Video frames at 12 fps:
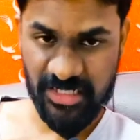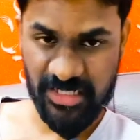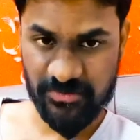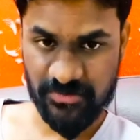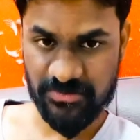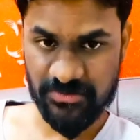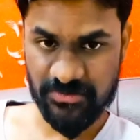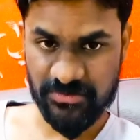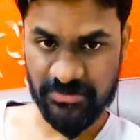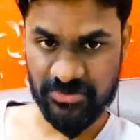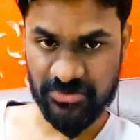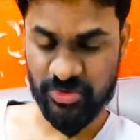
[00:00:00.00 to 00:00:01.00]
And how
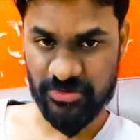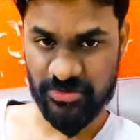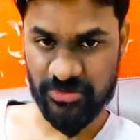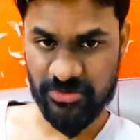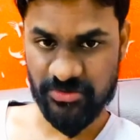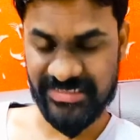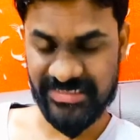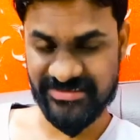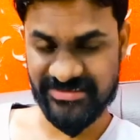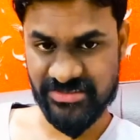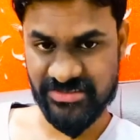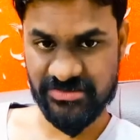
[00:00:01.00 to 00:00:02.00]
you can do is
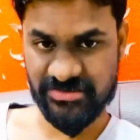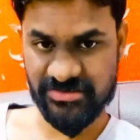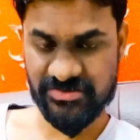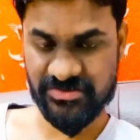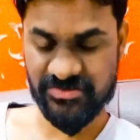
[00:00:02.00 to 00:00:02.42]
that, just